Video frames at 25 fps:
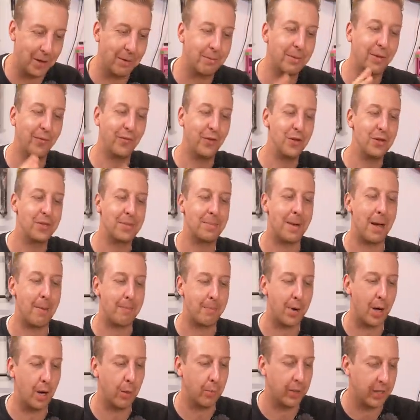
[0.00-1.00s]
I'm confused
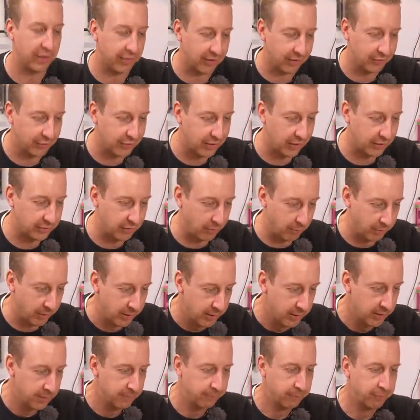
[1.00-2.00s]
about bar width and setup.
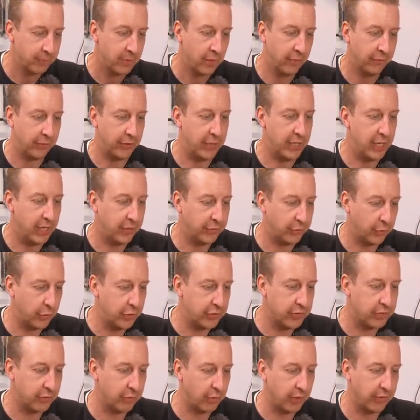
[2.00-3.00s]
For years I
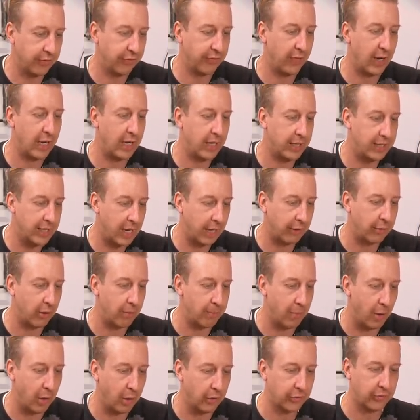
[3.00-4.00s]
used to run fairly
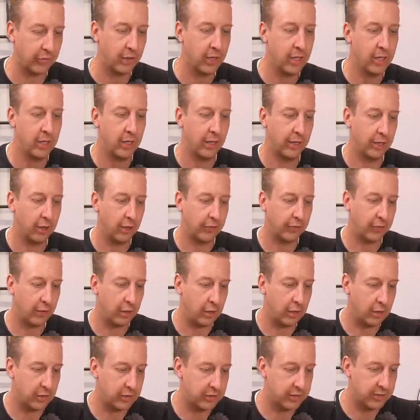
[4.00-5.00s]
narrow bars, and after
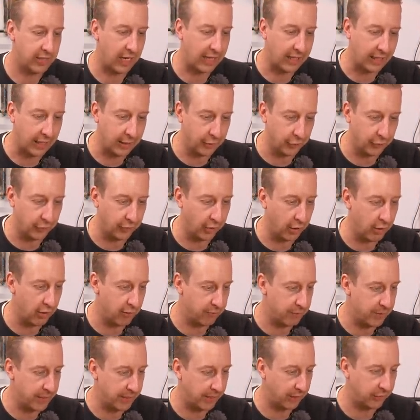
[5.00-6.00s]
the last decade or so
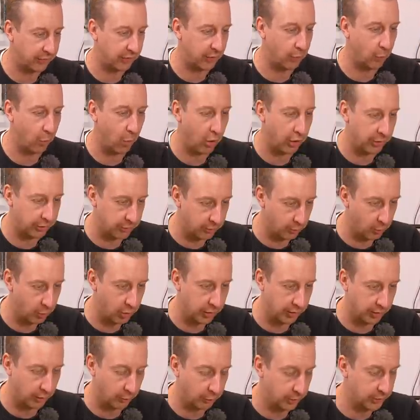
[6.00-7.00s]
I've been getting wider and
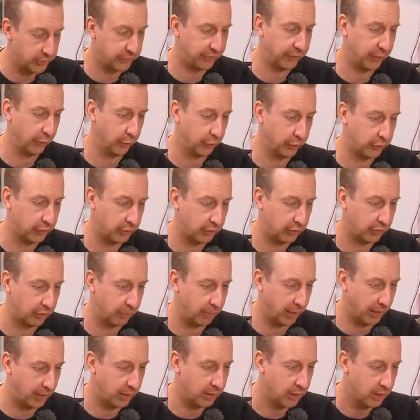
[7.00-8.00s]
wider, which feels good
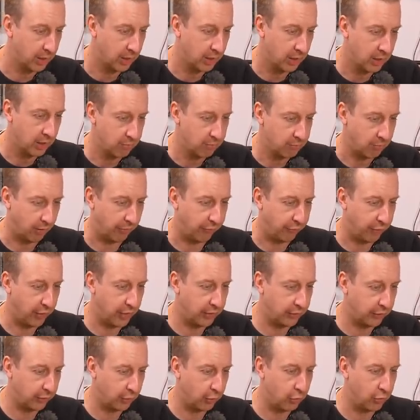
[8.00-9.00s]
to me. My
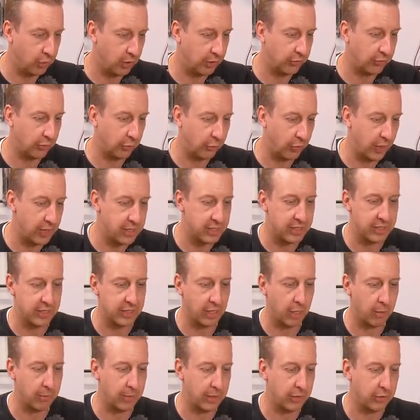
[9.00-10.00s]
friends are all into racing
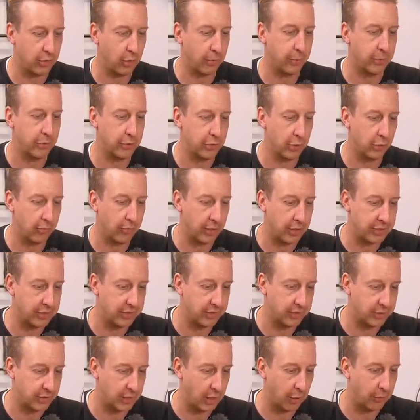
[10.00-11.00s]
tell me top enduro
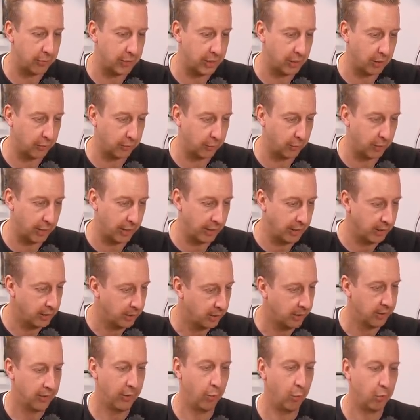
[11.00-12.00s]
races going the other way.
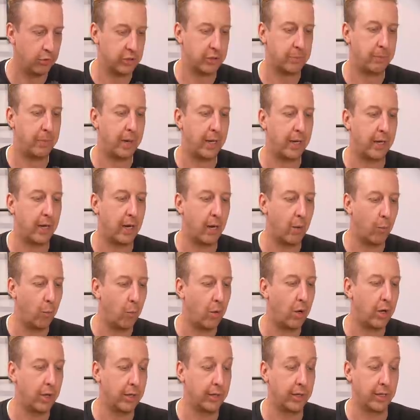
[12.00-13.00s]
What's better and
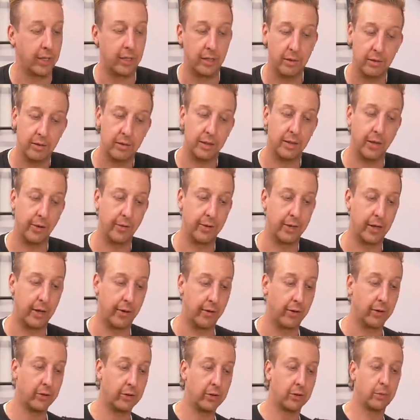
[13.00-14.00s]
why are they going
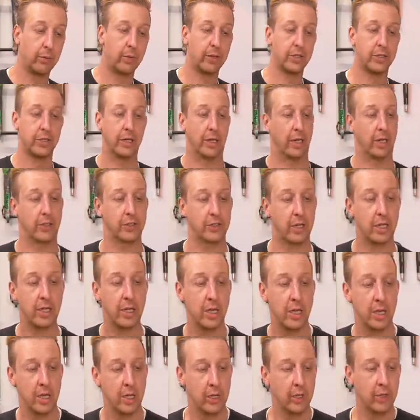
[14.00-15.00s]
narrow? Good question
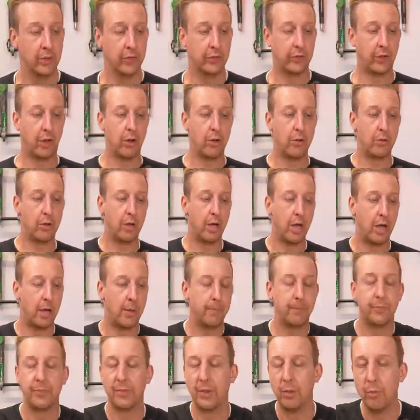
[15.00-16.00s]
actually. So
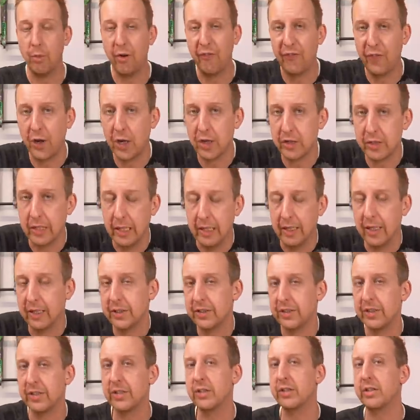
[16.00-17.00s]
um, well, firstly
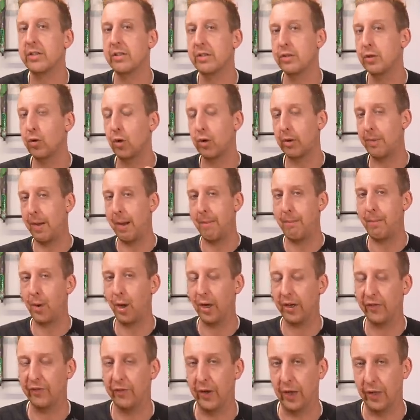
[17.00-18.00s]
let's just talk about
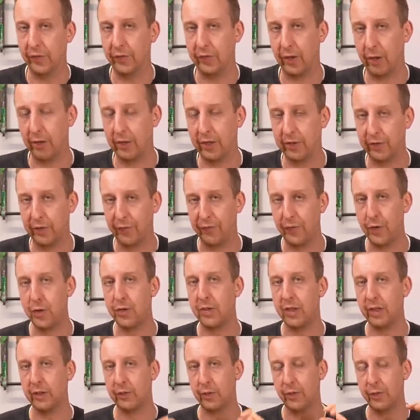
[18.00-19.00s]
bike fit. So there's a
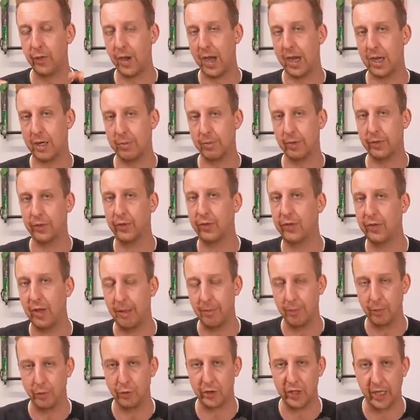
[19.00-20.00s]
few things with your handlebars and
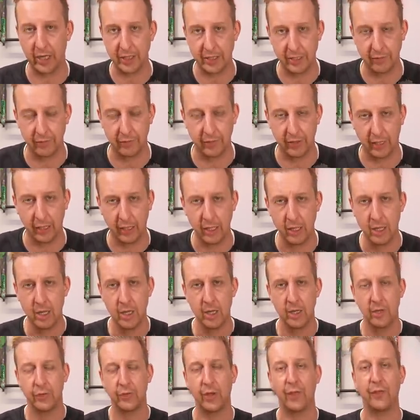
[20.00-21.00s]
stem that will change everything.
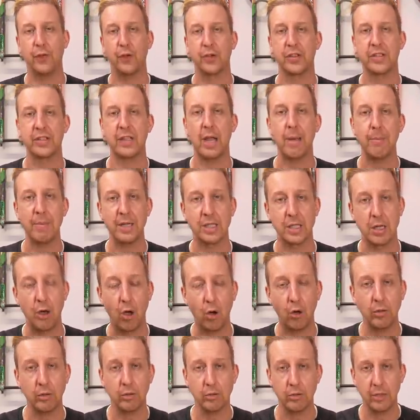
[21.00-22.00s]
So if your stem is
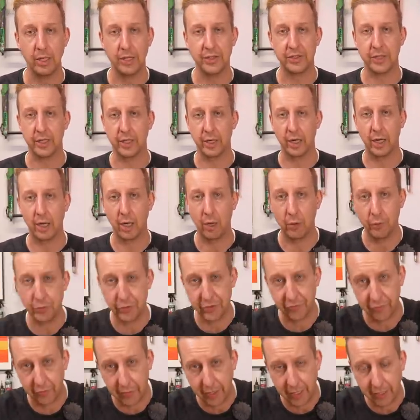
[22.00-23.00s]
long, it's going to
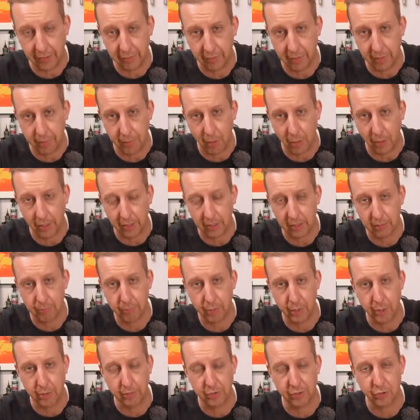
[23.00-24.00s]
load your front end of the bike,
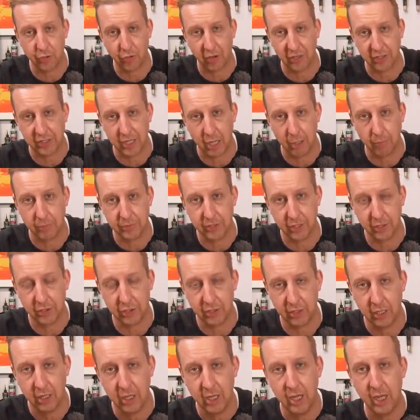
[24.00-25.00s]
put you in a stretched out
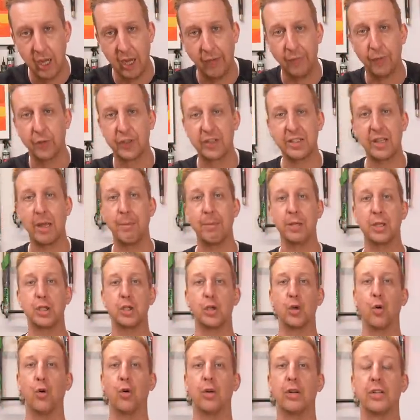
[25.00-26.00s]
position. If your stem is
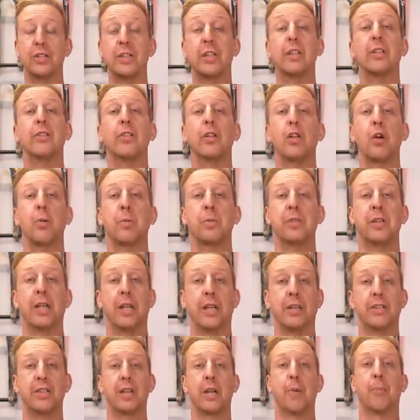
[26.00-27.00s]
short, it's going to do the
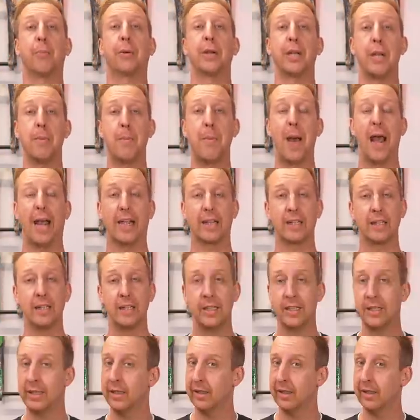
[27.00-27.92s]
opposite. It's going to bring you back.